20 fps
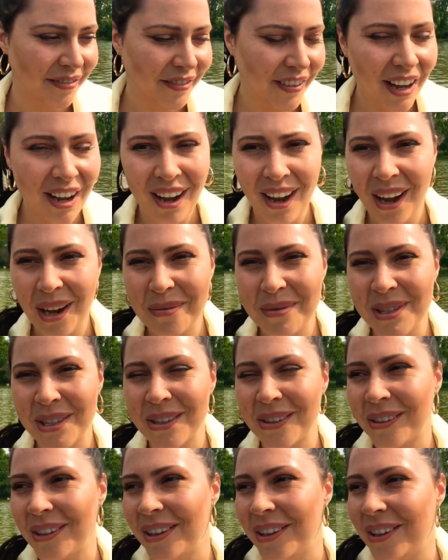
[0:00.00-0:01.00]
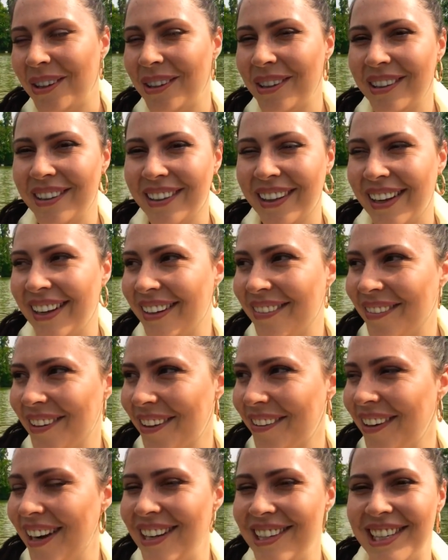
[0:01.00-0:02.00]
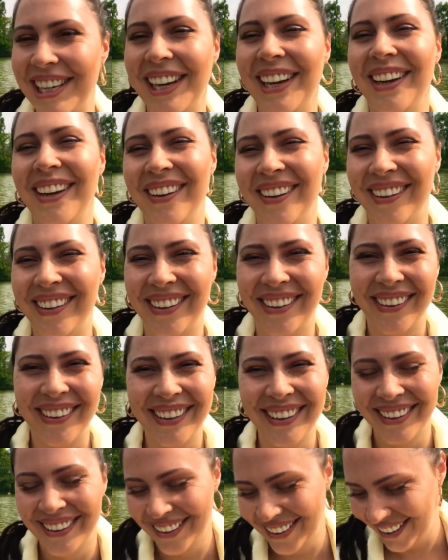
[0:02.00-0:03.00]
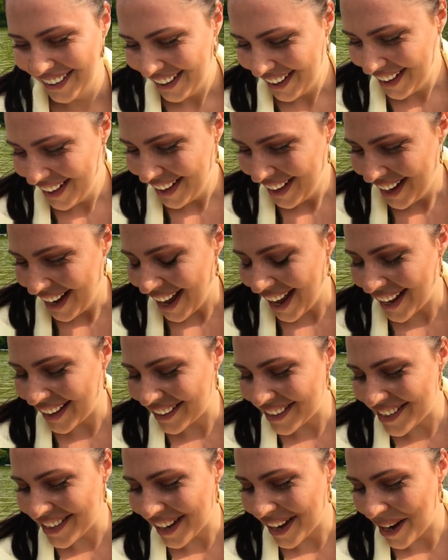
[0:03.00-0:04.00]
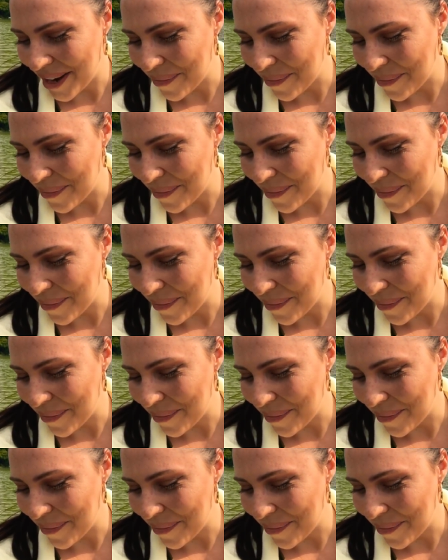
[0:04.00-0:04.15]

I'm screwed, like what do I do? And